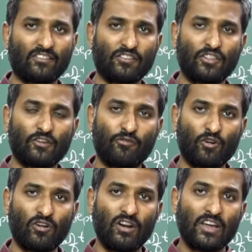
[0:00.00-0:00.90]
So
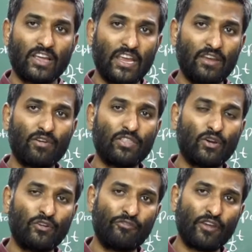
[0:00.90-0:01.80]
therefore, even
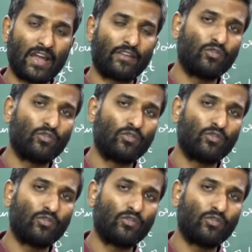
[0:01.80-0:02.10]
though if you are